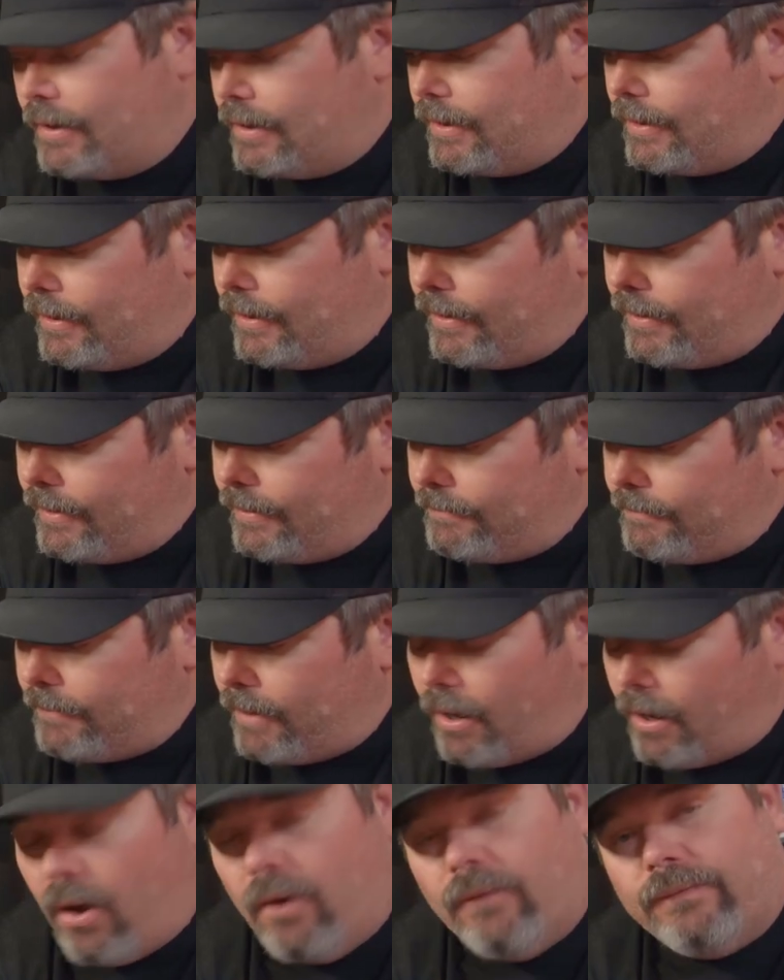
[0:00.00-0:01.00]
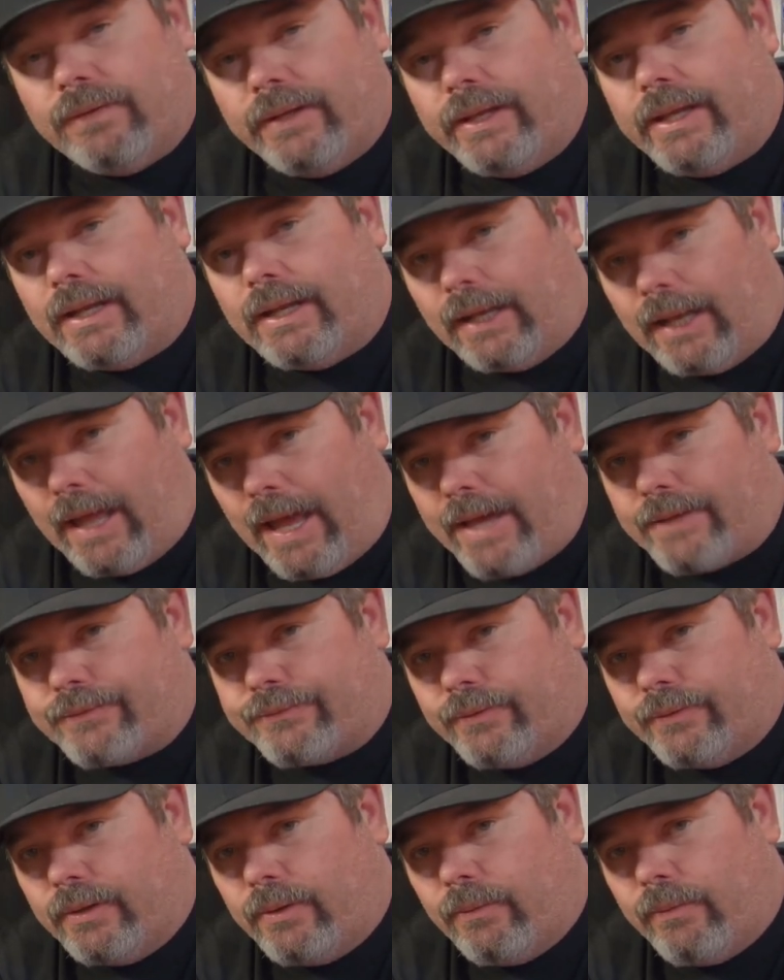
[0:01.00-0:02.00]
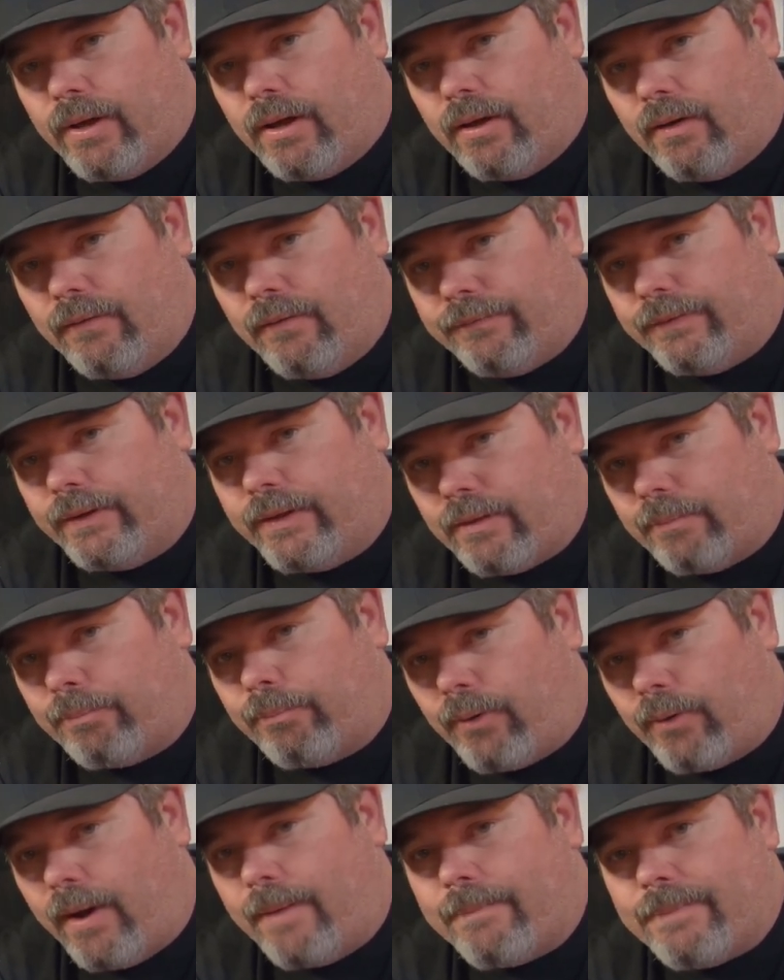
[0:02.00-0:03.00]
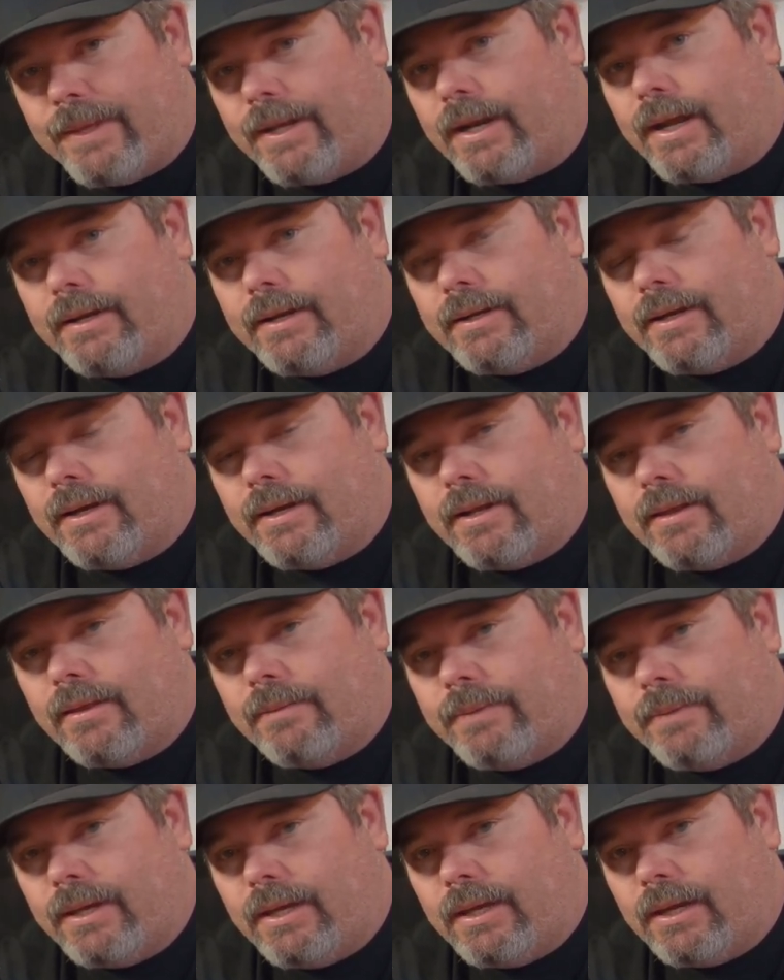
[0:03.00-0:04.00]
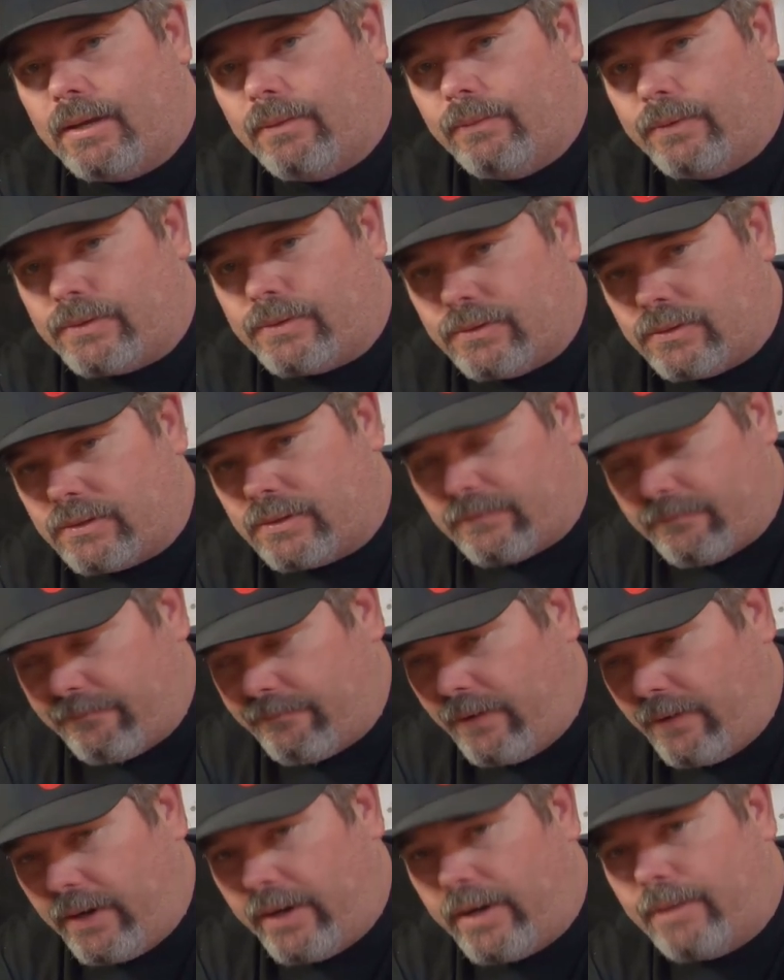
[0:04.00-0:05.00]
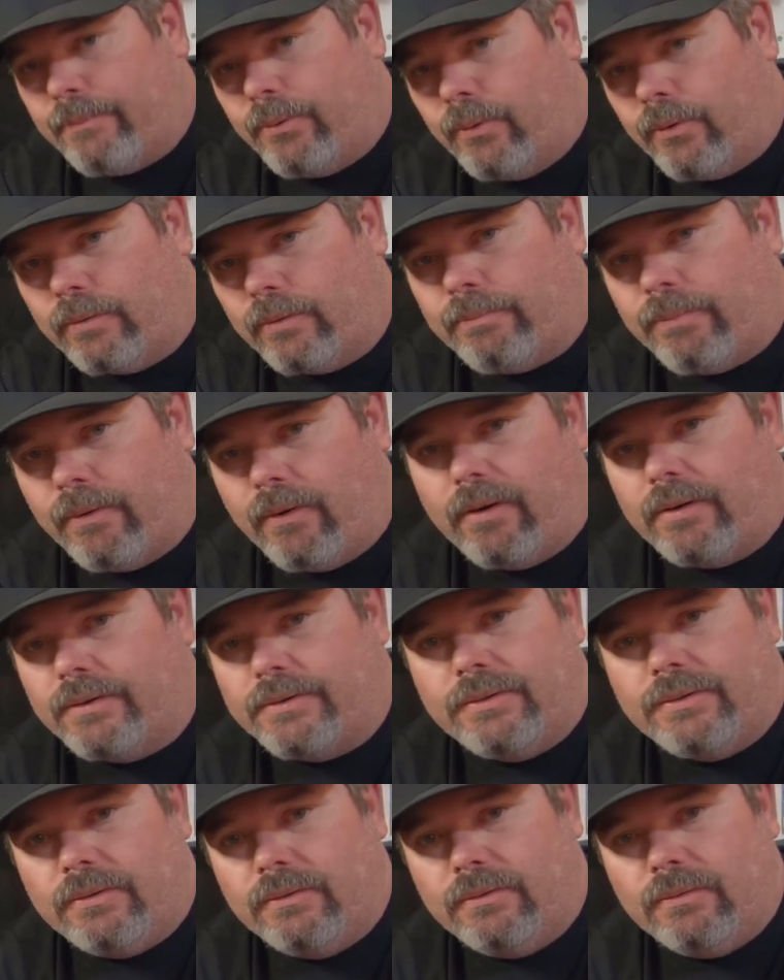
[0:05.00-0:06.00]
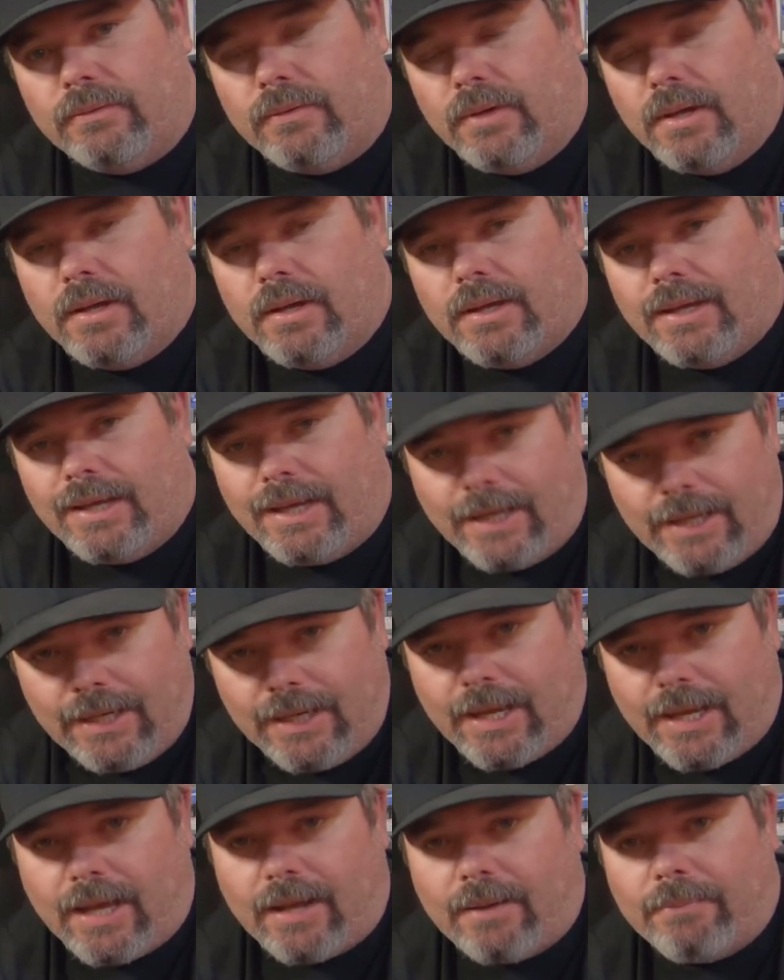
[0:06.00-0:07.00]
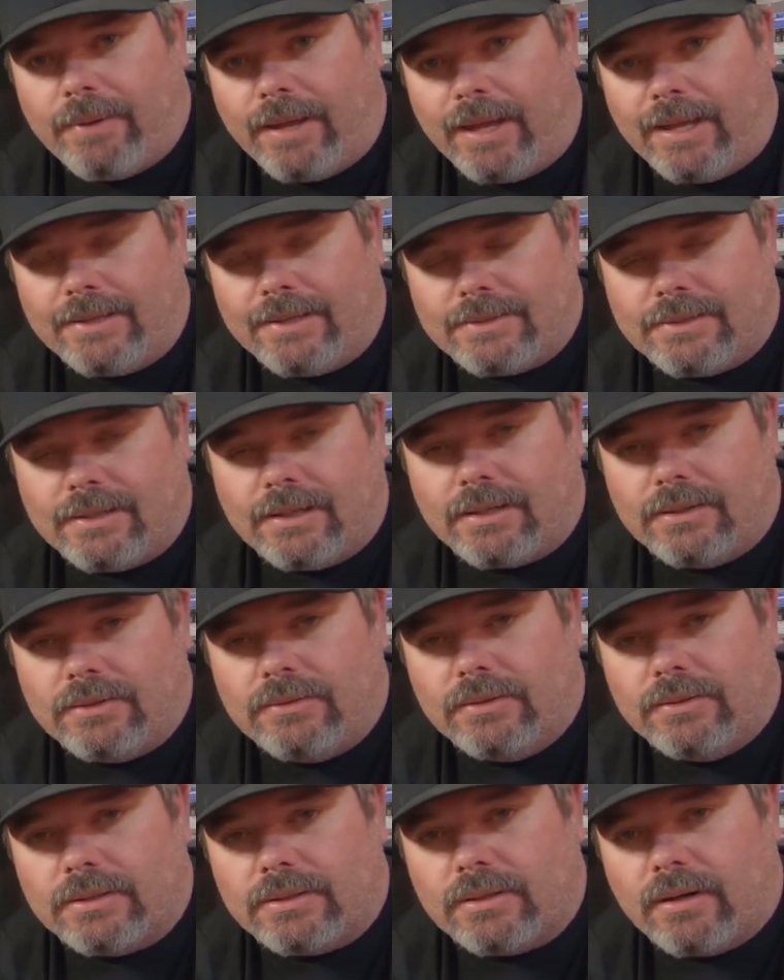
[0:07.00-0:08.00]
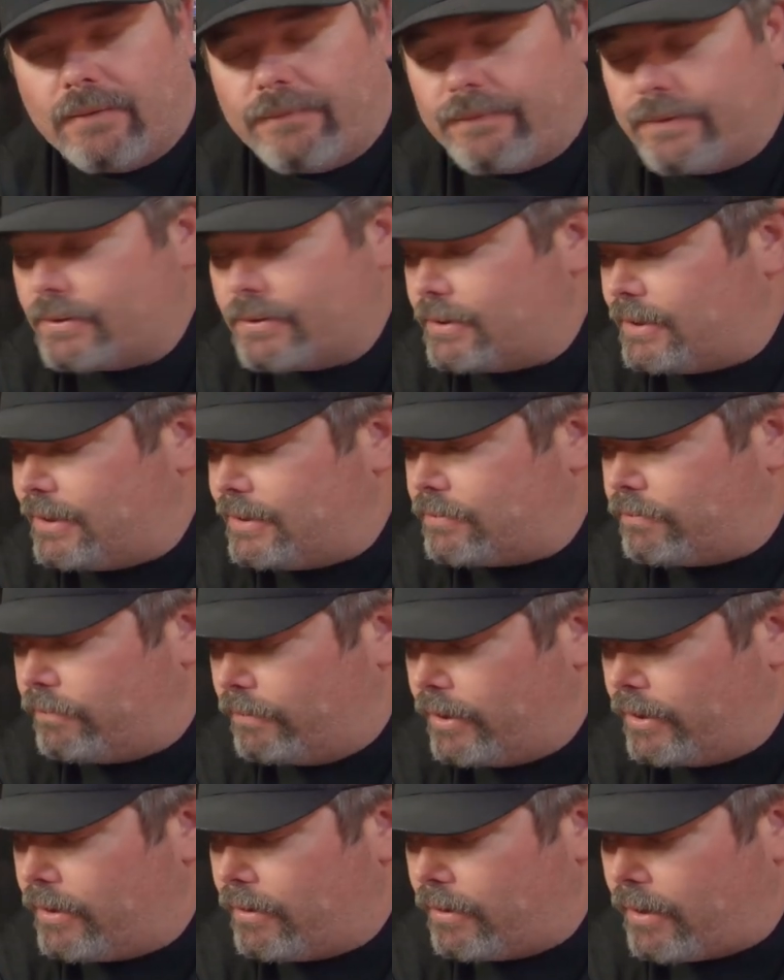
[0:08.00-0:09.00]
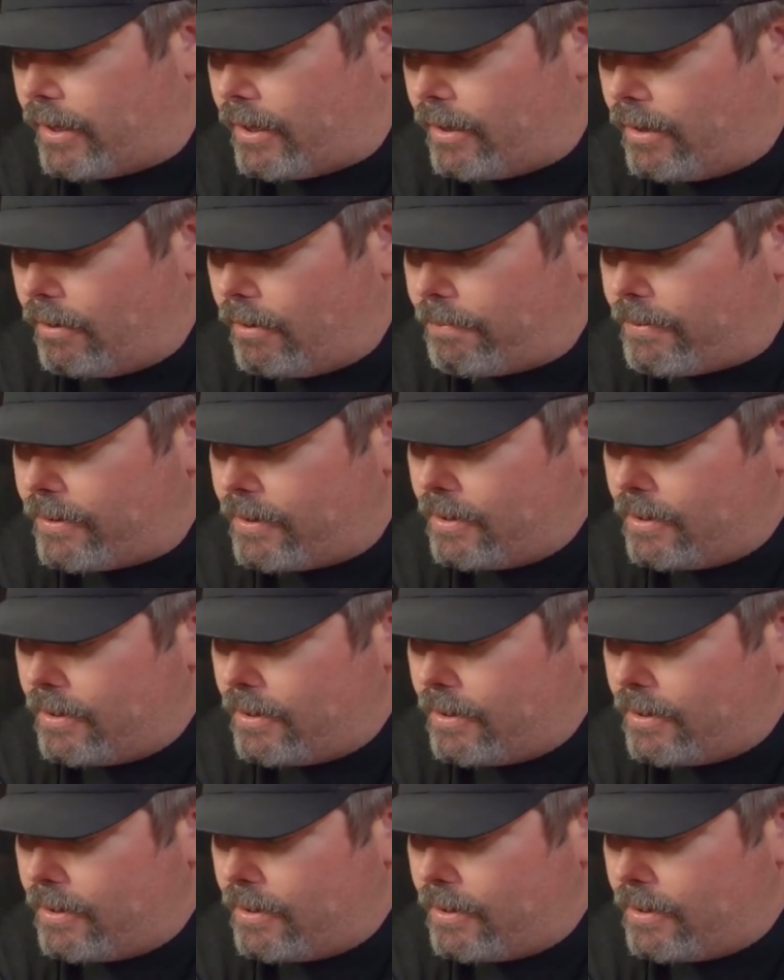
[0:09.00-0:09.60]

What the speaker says: Hopefully it lasts really well. Hopefully the prep that I done in the beginning, which is a very important part to any kind of paint sticking to a surface is really going to help.